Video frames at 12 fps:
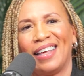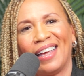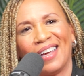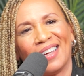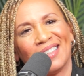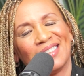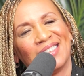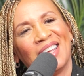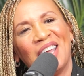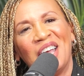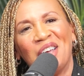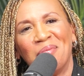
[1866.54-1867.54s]
Yes.
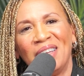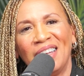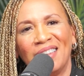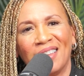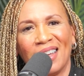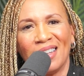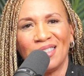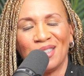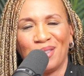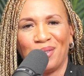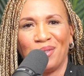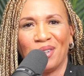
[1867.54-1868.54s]
Many
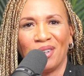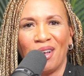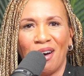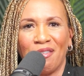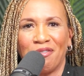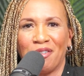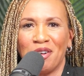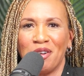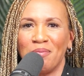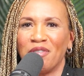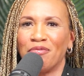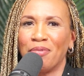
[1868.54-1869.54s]
thanks to the law
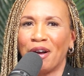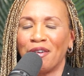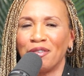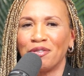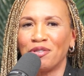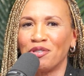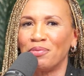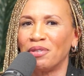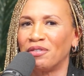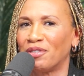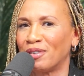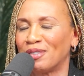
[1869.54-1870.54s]
firm of Brown and
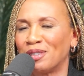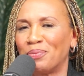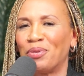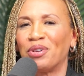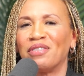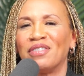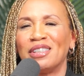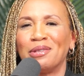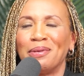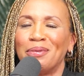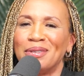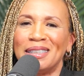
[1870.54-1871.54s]
Crouppen for their support of This
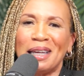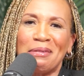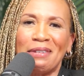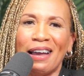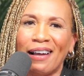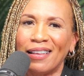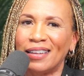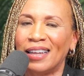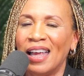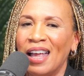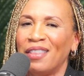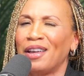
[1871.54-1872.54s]
Week with Tammie
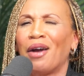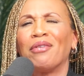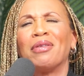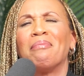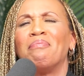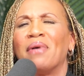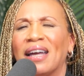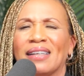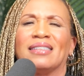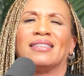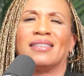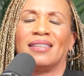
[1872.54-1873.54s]
Holland. They are the
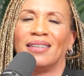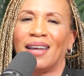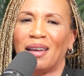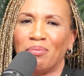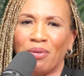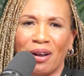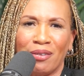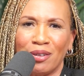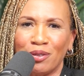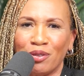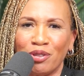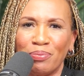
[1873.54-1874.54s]
best at Brown
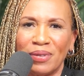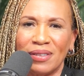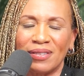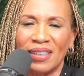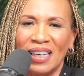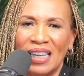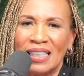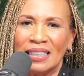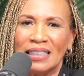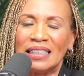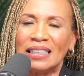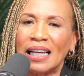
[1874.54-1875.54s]
and Crouppen.
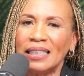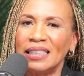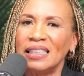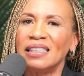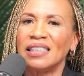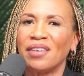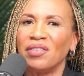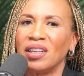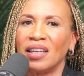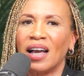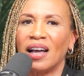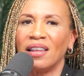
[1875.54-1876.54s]
Since
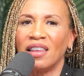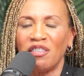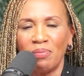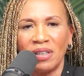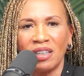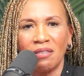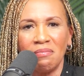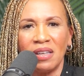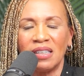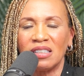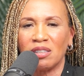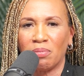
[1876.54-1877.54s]
1979, they've been
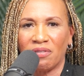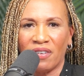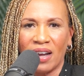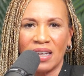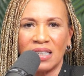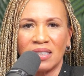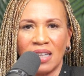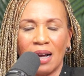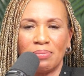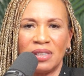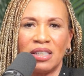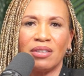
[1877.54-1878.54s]
committed to providing
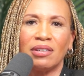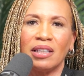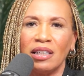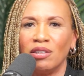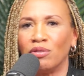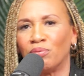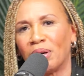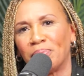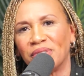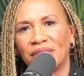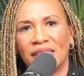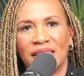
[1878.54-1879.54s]
top-tier legal
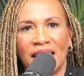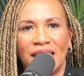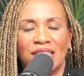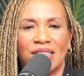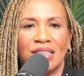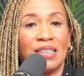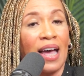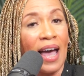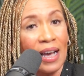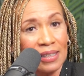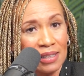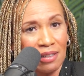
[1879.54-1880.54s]
representation to
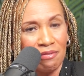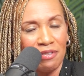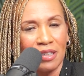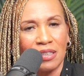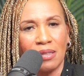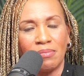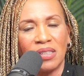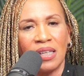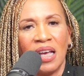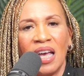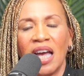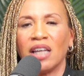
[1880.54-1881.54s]
accident victims
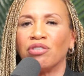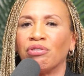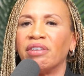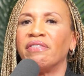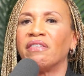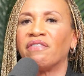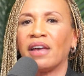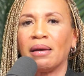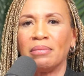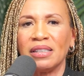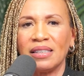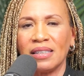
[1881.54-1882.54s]
and grieving
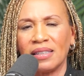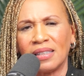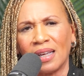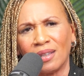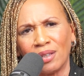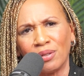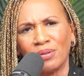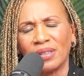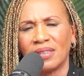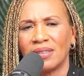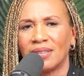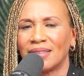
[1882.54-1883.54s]
families in St.
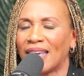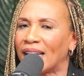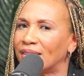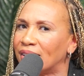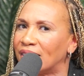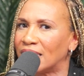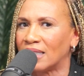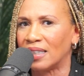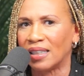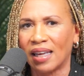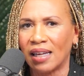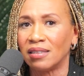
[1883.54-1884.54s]
Louis, Kansas
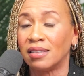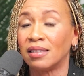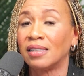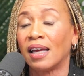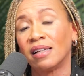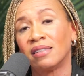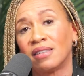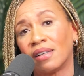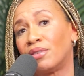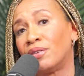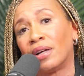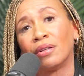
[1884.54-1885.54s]
City, Kansas, and
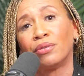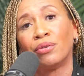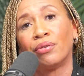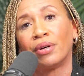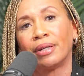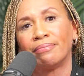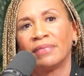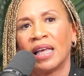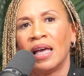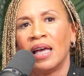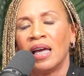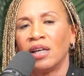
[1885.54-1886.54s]
Southern Illinois.
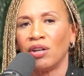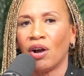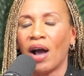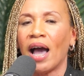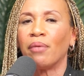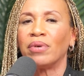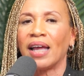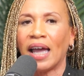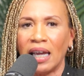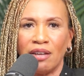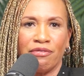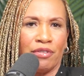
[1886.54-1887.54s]
You know, I would
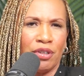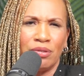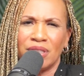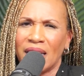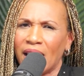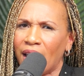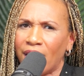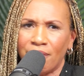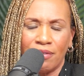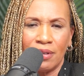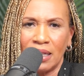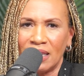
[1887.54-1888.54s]
hate for you to
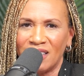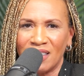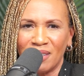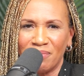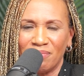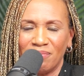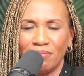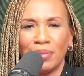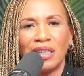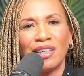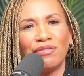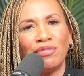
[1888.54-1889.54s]
ever need them,
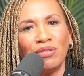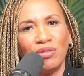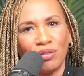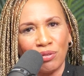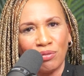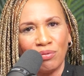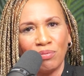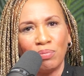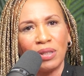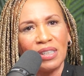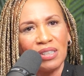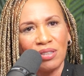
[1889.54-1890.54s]
but if you do,
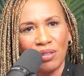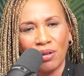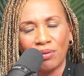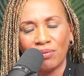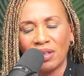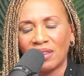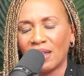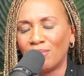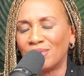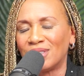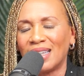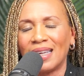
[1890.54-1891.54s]
please know that they
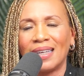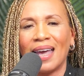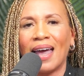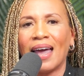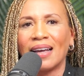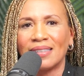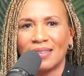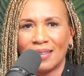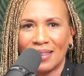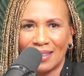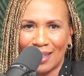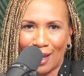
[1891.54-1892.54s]
will take
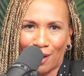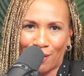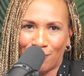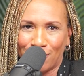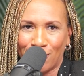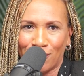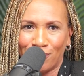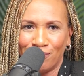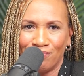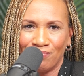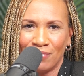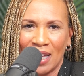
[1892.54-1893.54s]
excellent care of you.
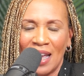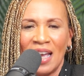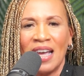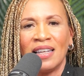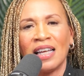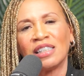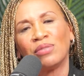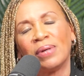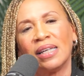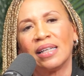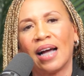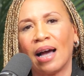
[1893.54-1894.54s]
Next
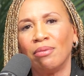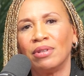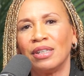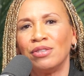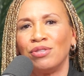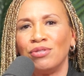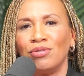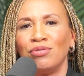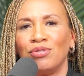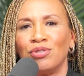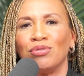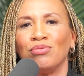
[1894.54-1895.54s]
week, I will
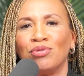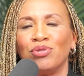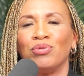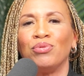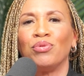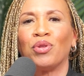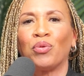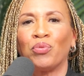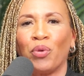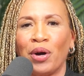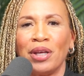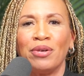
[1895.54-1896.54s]
introduce you to the
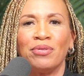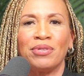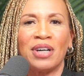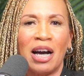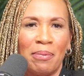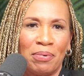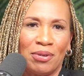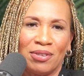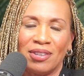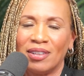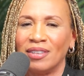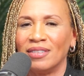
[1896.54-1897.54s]
royal
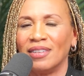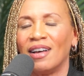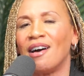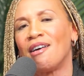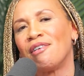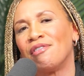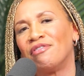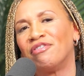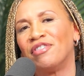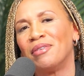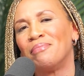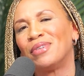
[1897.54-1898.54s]
couple
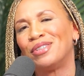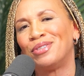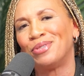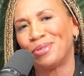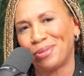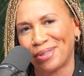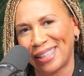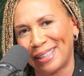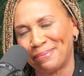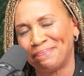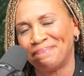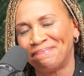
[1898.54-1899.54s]
of
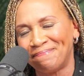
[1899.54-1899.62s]
Missouri.